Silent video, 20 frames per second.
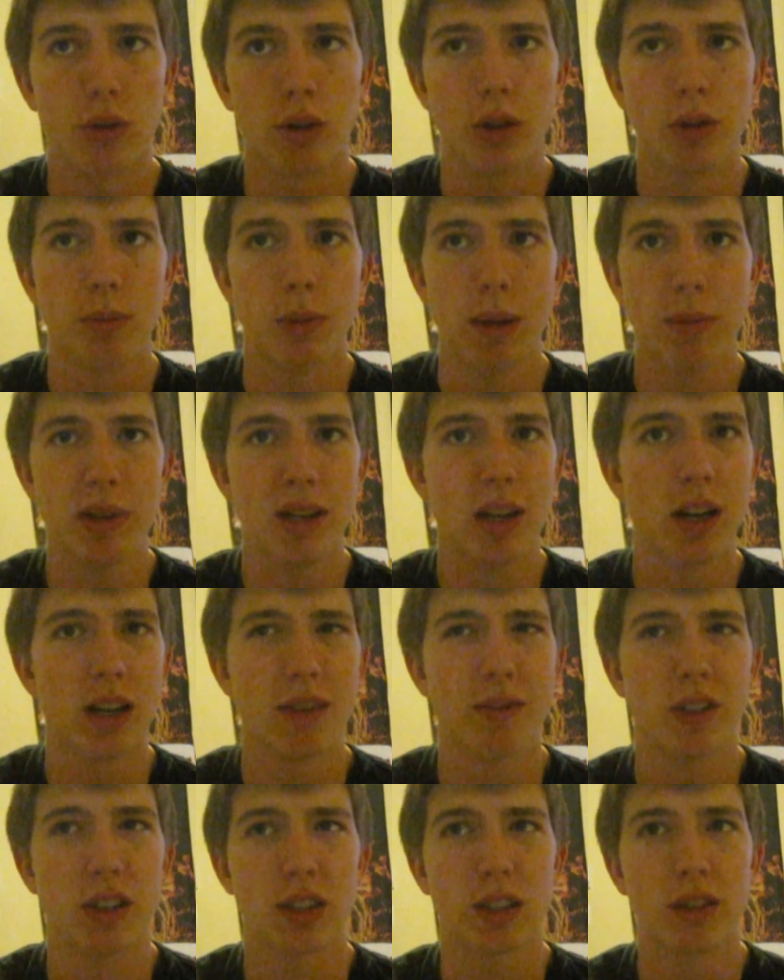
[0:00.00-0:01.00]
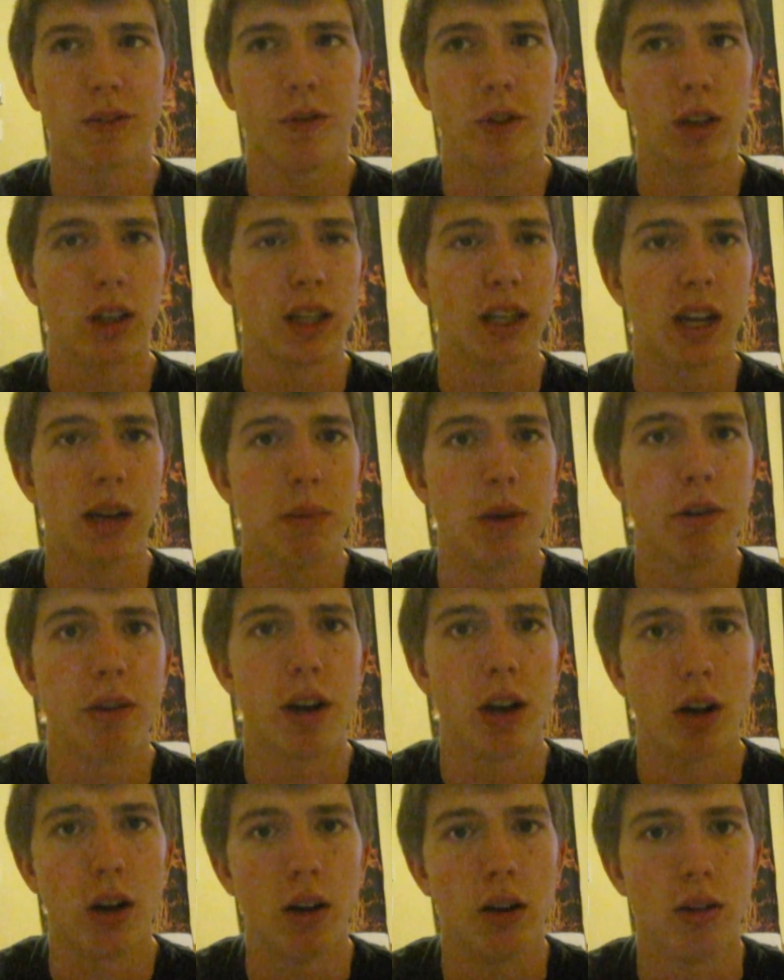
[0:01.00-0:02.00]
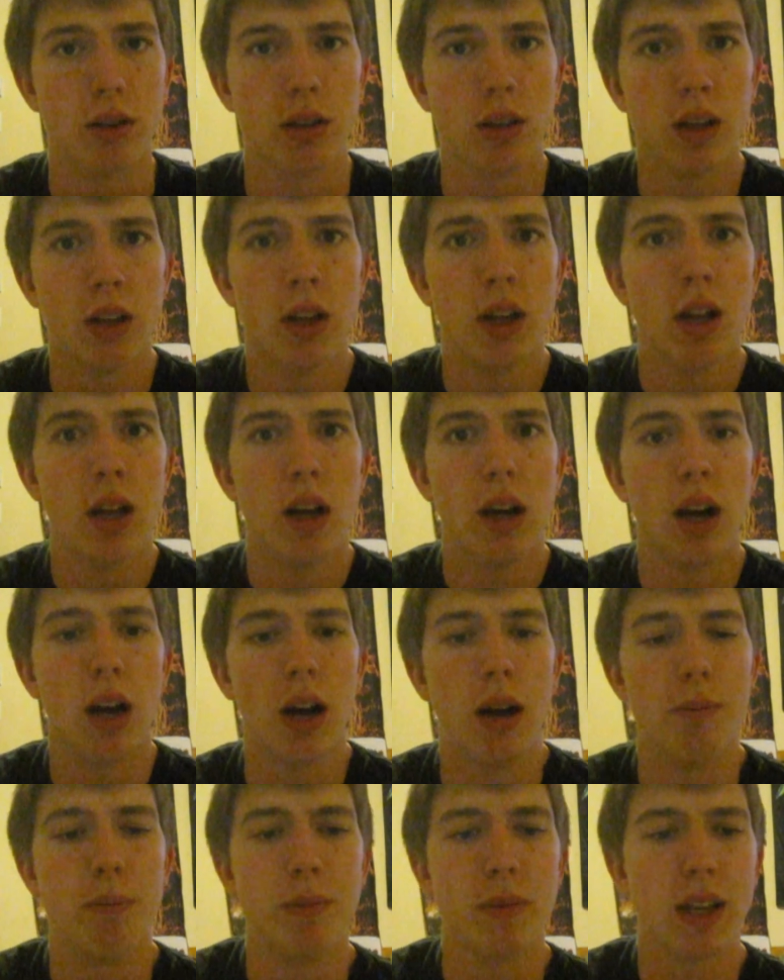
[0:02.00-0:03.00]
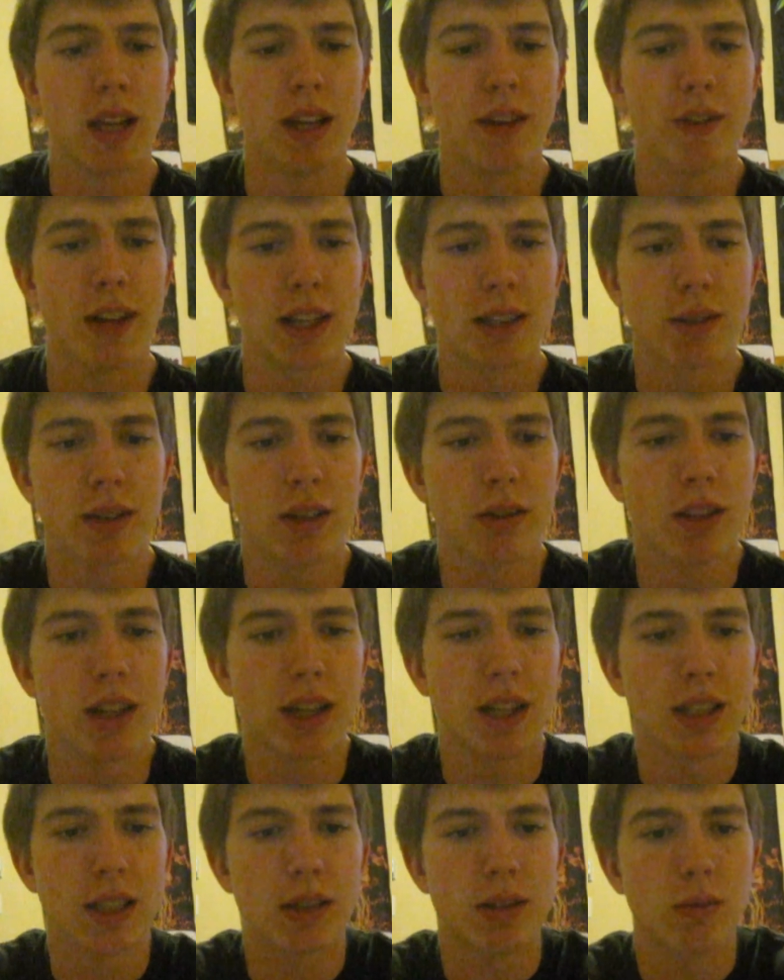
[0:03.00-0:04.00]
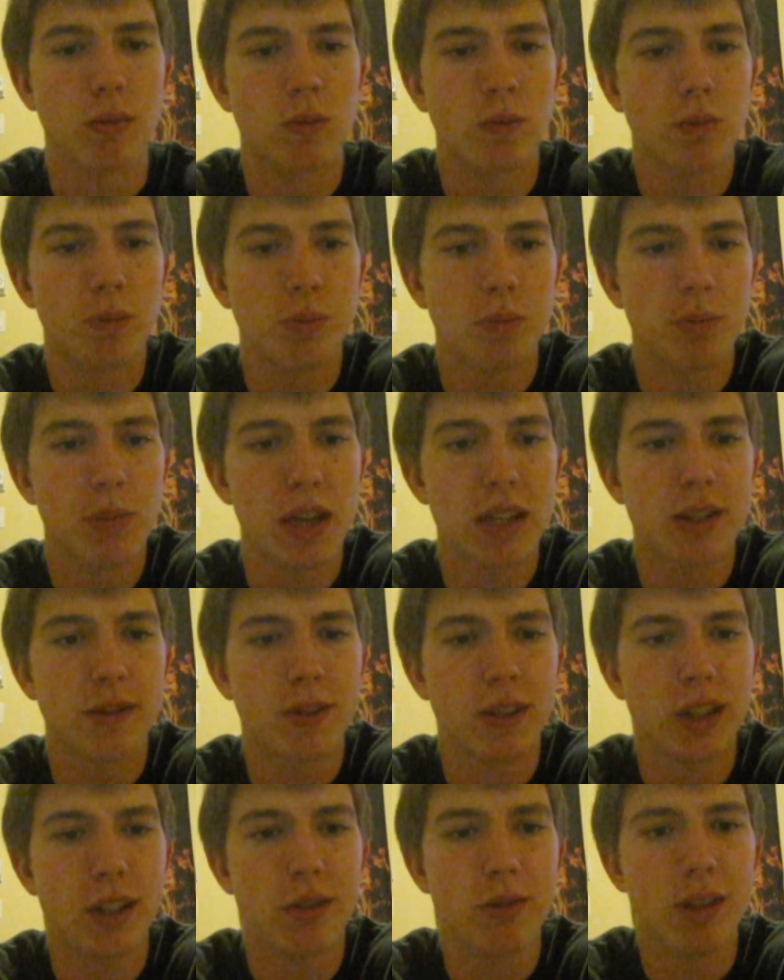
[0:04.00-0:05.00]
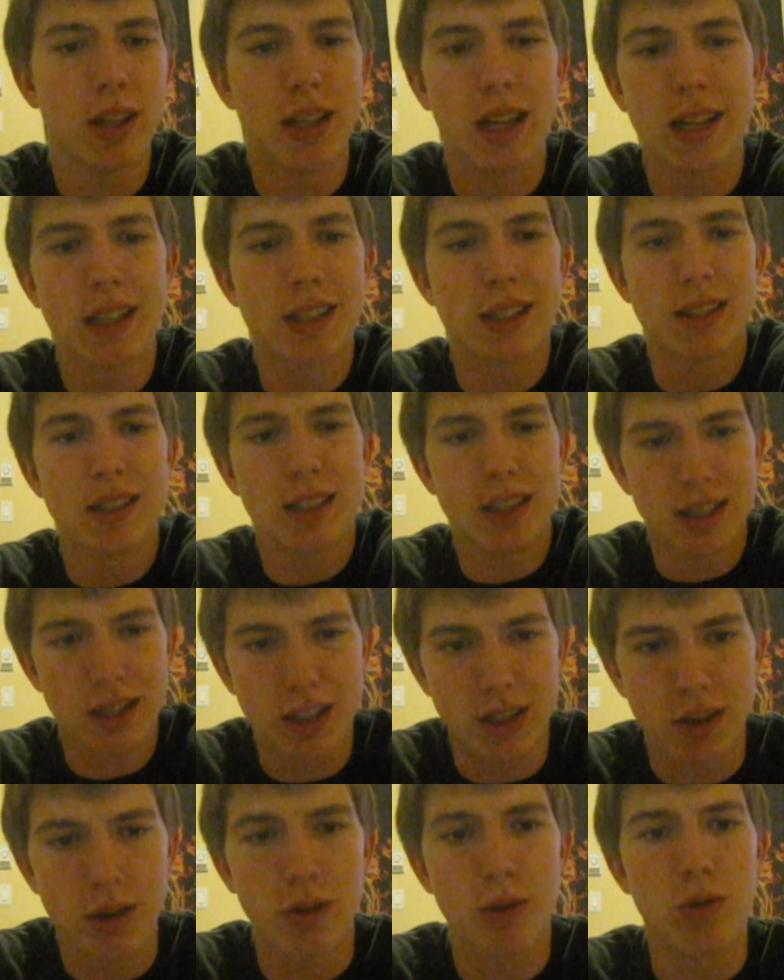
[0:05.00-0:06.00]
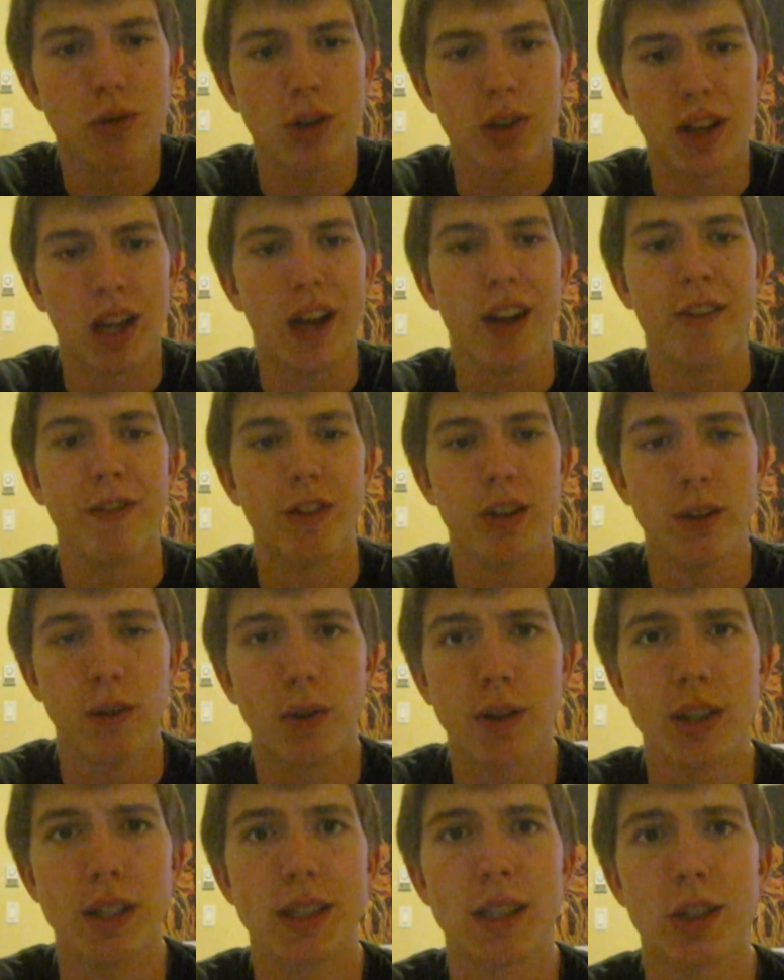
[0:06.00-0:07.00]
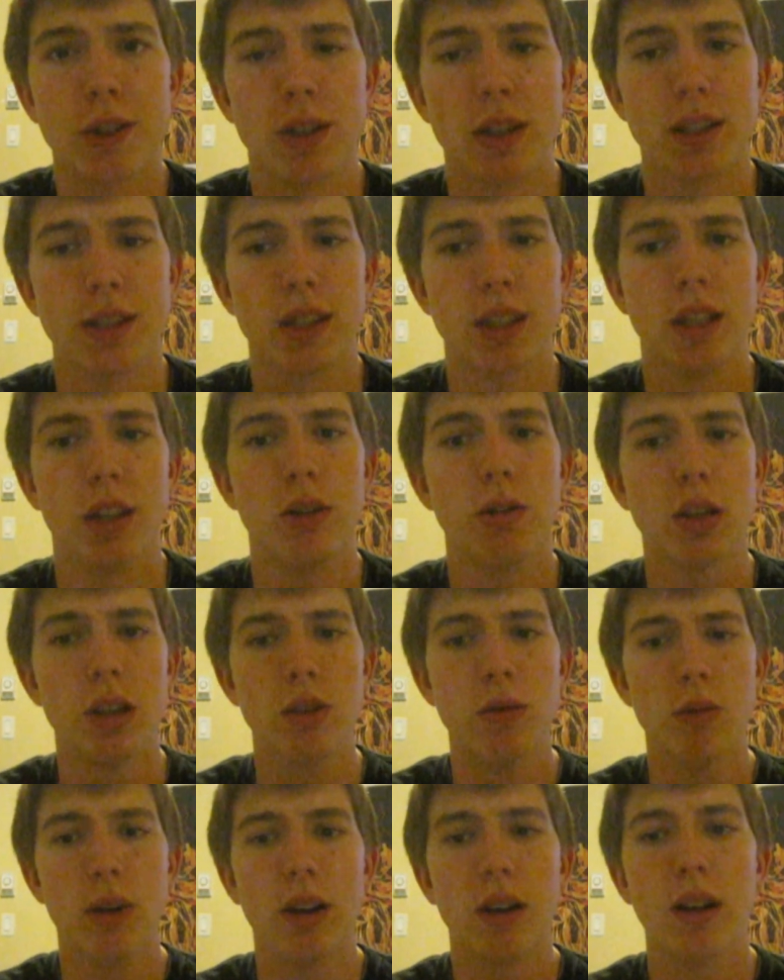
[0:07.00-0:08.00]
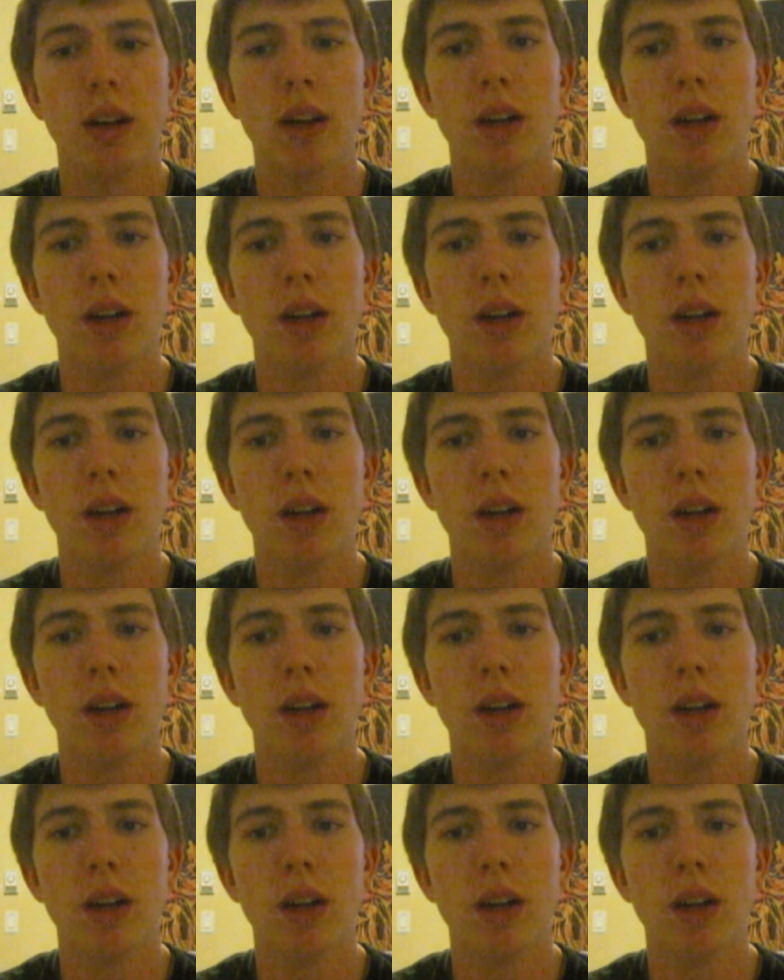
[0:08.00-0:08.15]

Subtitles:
or maybe not even fully come out at all, and if that's what you think is best for you, then that's your life, your decisions, you know, your